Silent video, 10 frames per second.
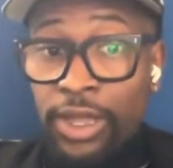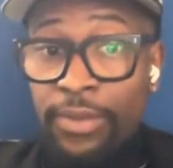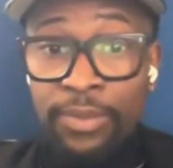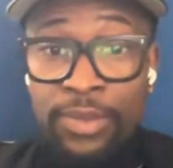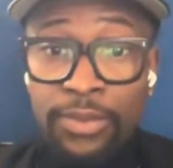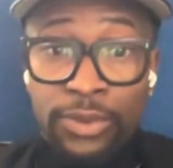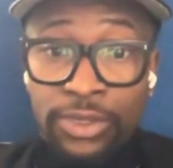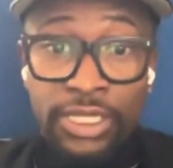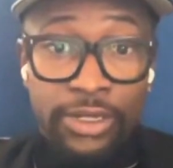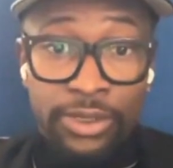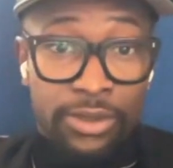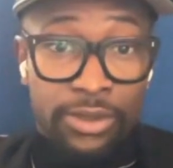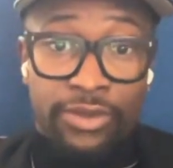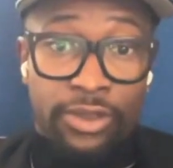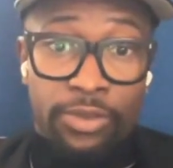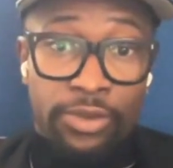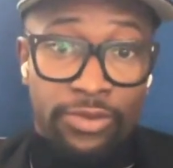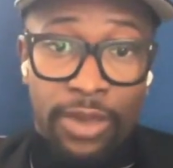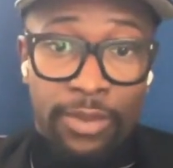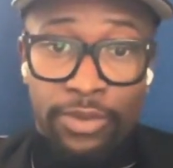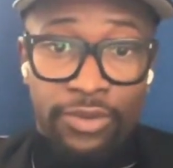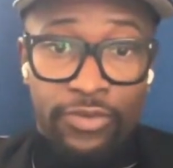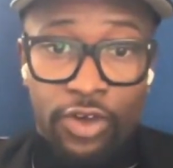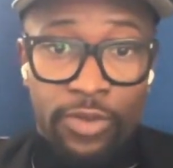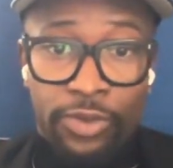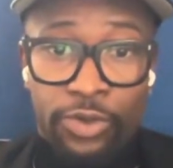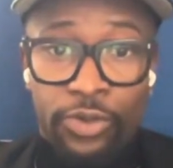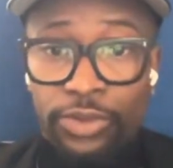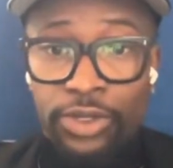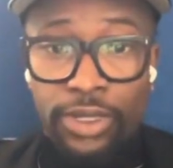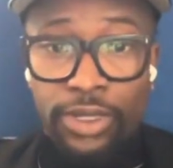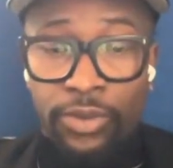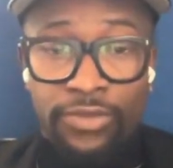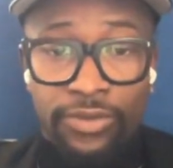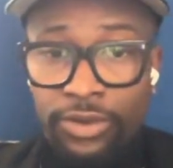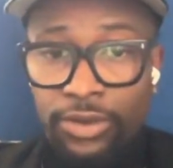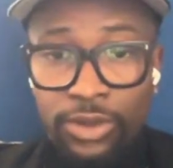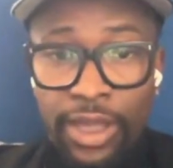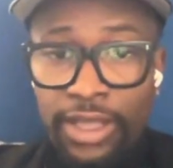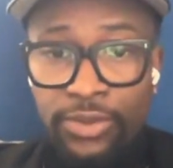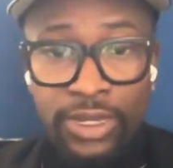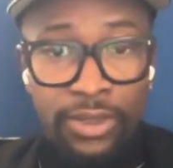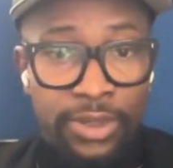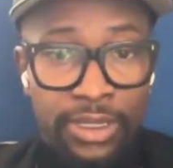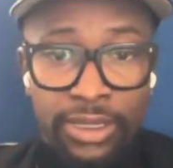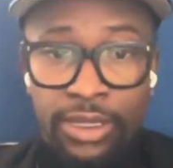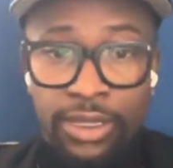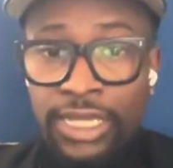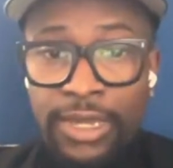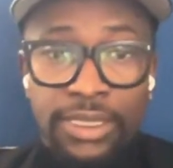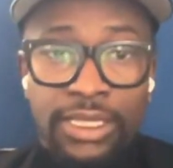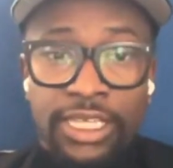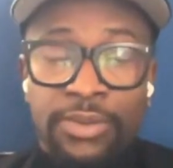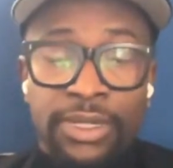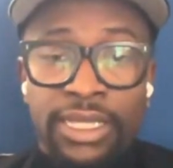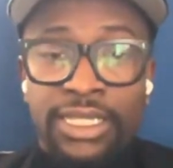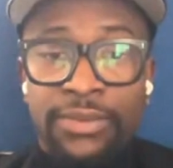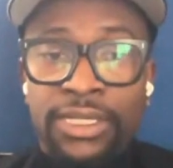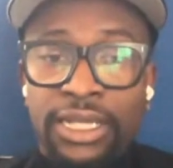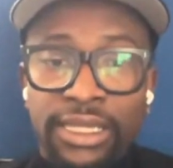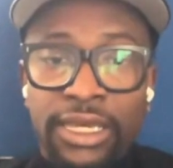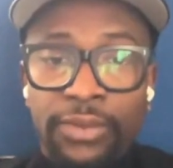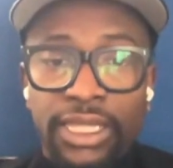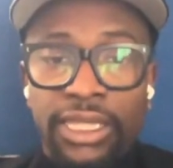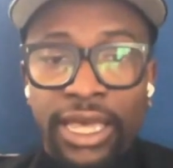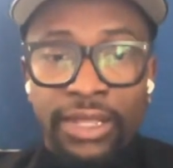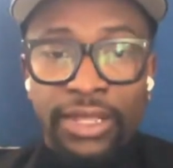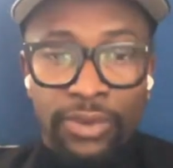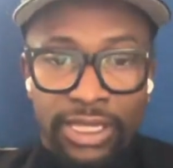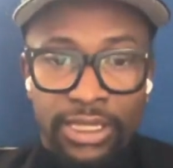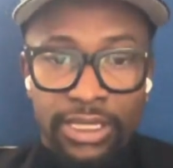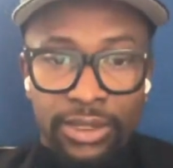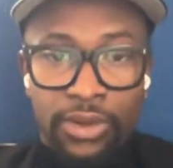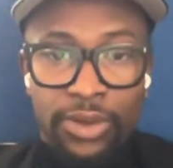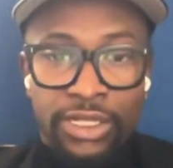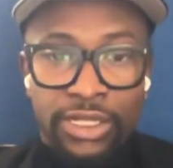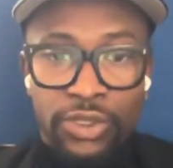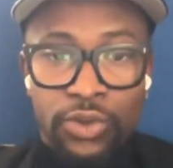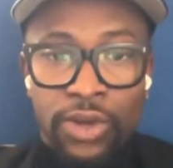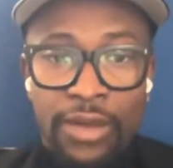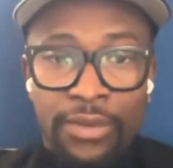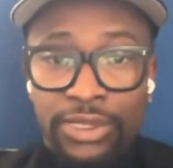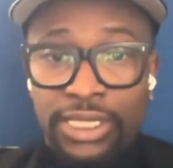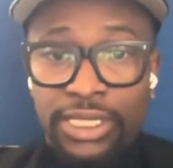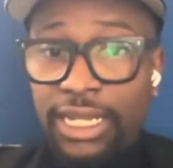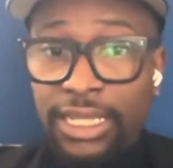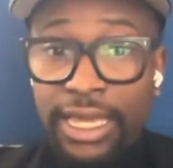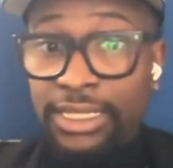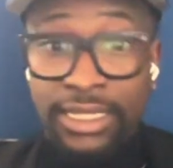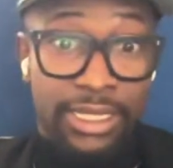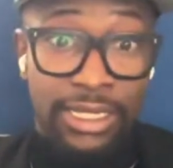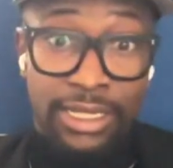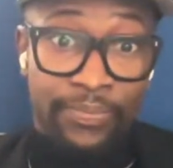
I mean, people still don't even know I'm a performer who, you know, we've graduated with and all types of things because there was nothing I really led with, you know, in school. I was just kind of like Dylan.